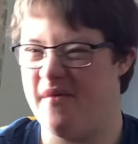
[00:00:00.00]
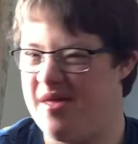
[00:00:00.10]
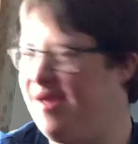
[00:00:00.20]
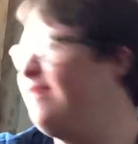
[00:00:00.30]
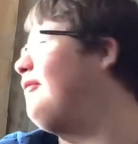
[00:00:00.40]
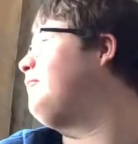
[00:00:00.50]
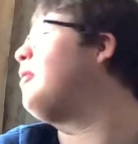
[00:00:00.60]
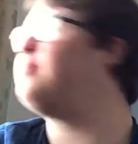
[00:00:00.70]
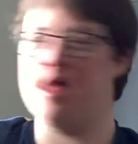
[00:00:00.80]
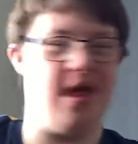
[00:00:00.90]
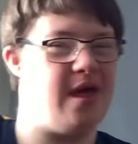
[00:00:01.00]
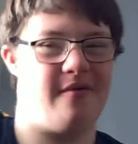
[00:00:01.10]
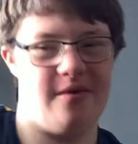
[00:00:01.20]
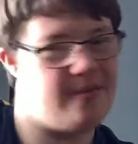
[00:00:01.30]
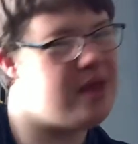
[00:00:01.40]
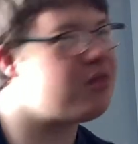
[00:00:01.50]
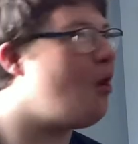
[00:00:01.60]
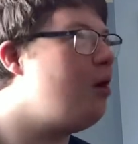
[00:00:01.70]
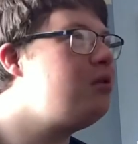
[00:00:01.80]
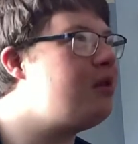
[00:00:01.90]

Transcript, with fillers: is was a pop say a mask on.